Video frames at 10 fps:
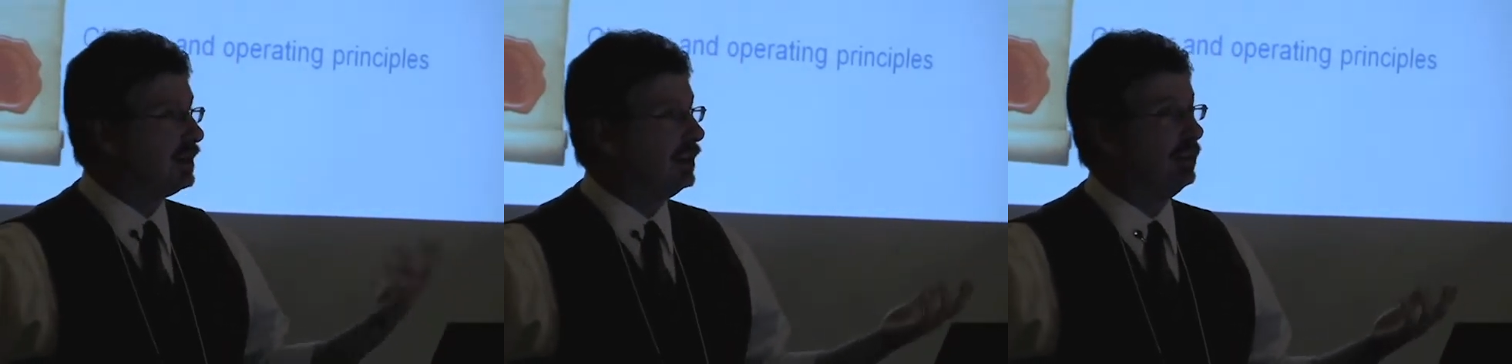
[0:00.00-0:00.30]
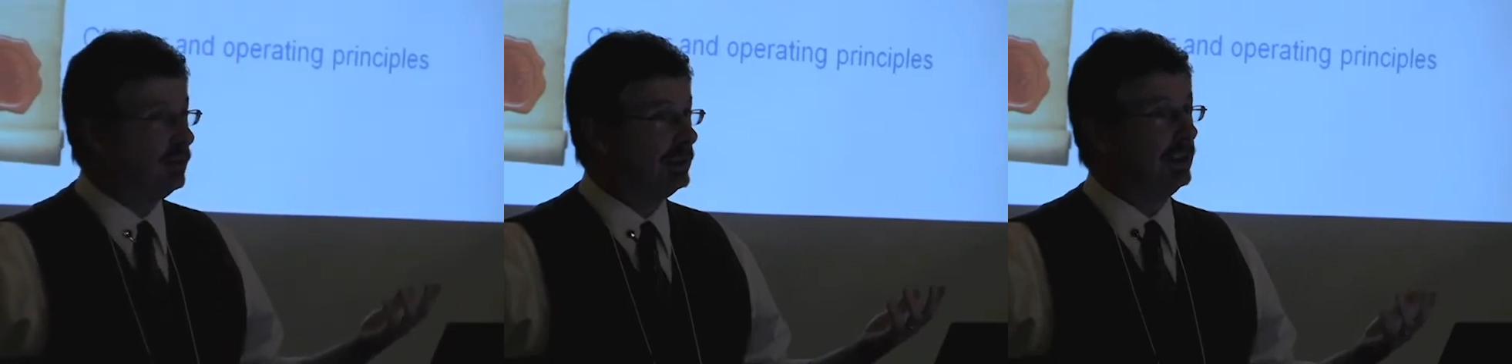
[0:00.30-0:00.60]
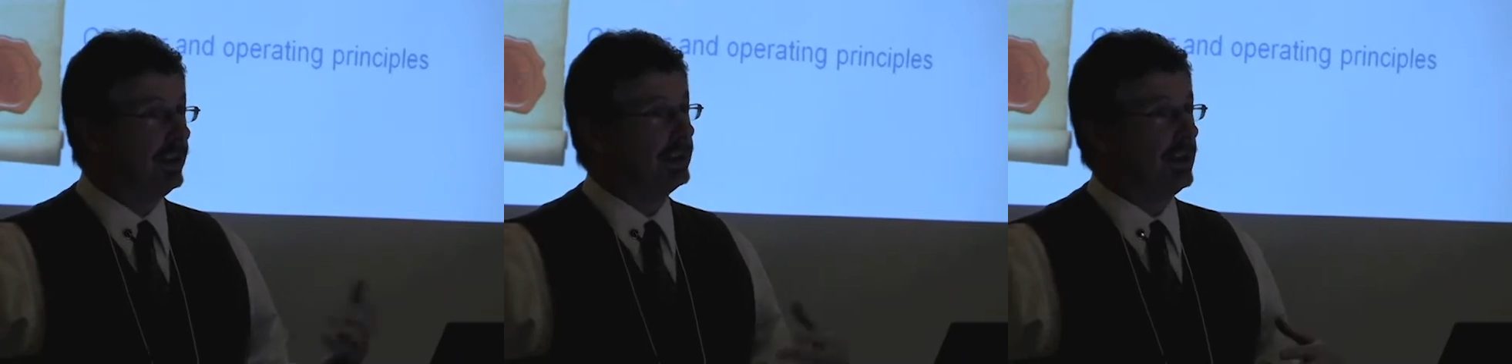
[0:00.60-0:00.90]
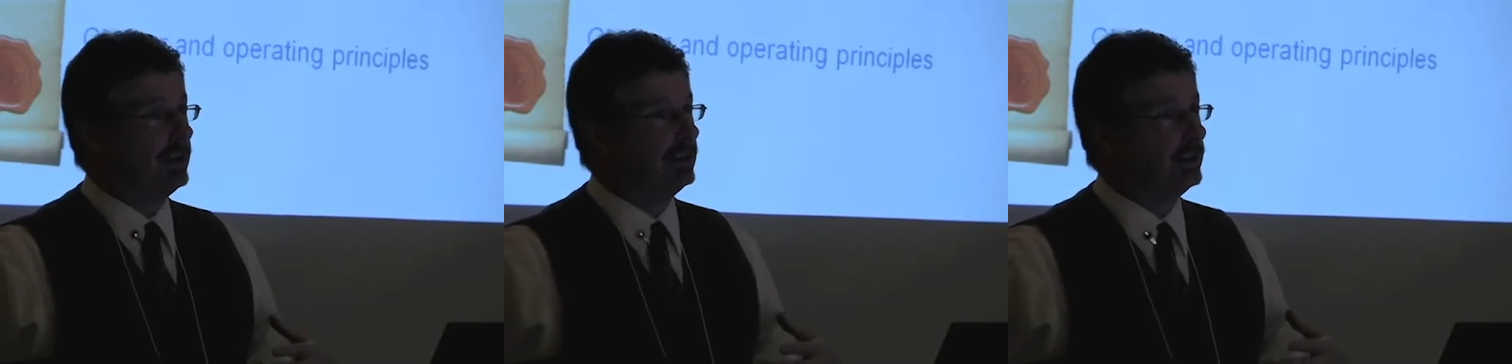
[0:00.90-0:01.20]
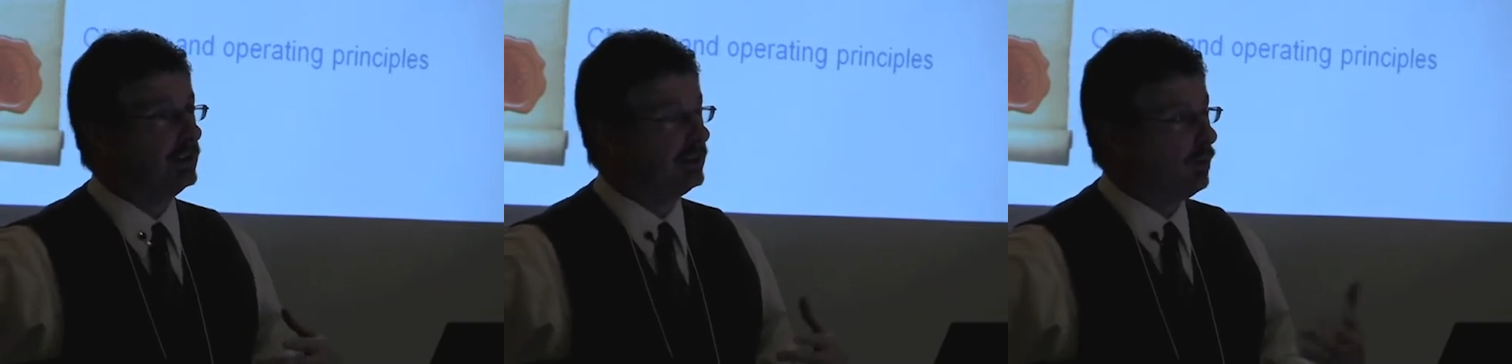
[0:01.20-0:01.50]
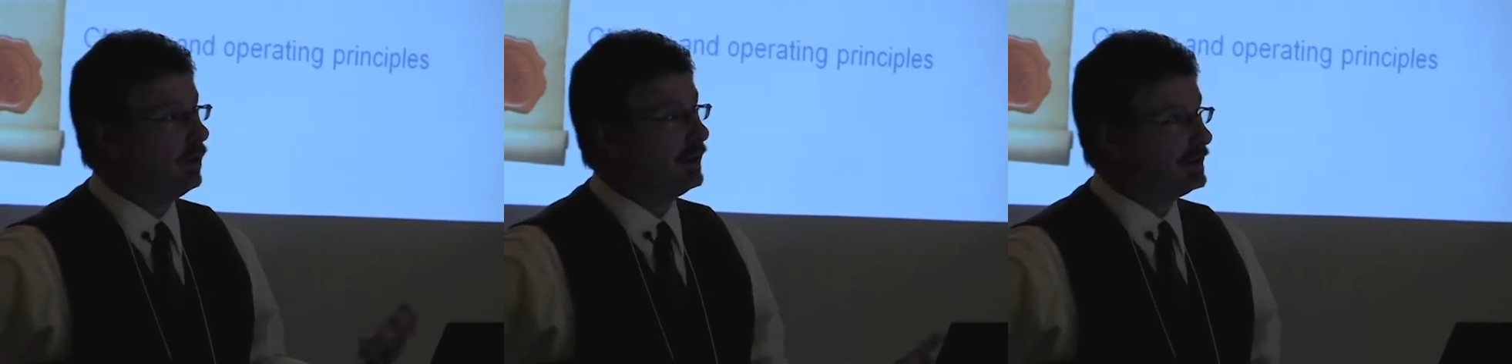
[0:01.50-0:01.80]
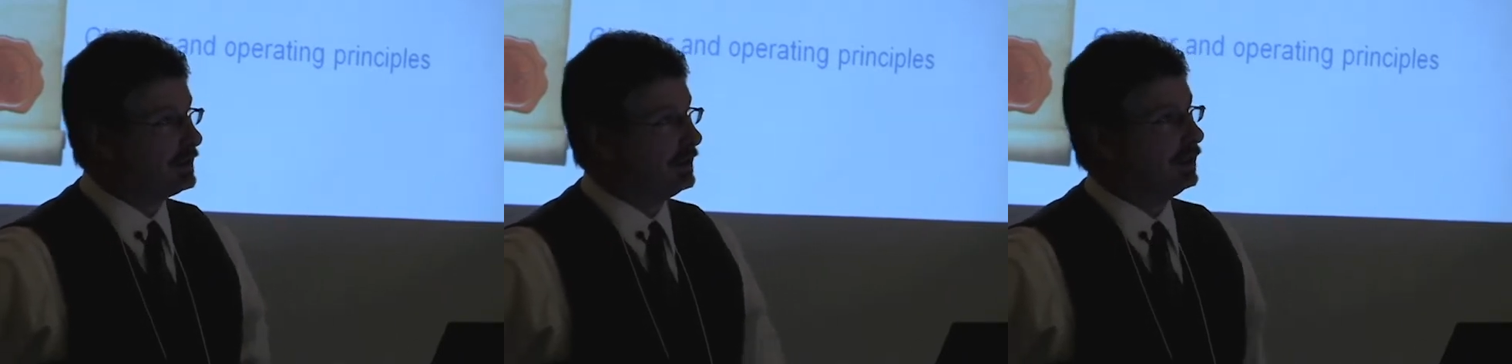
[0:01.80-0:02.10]
they really liked that idea and they wanted
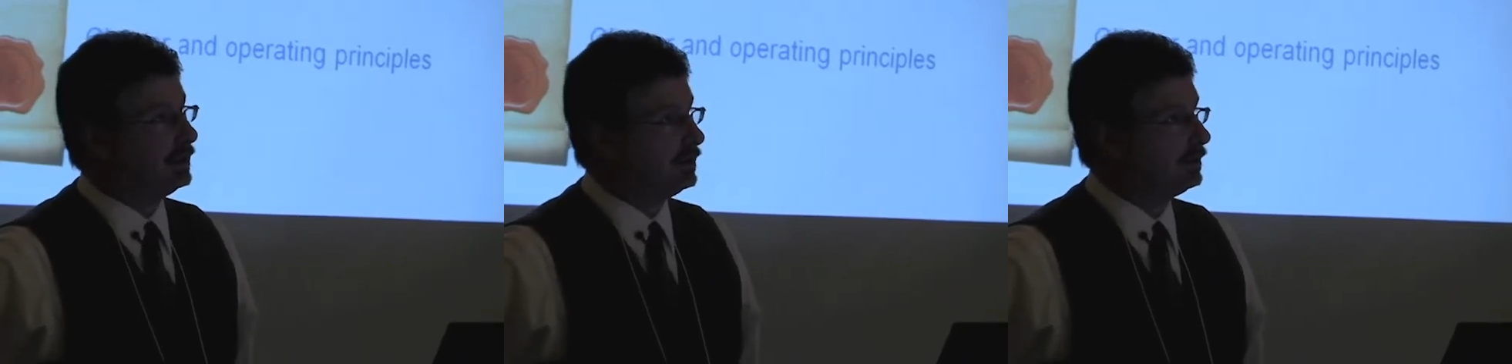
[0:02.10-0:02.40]
to see it.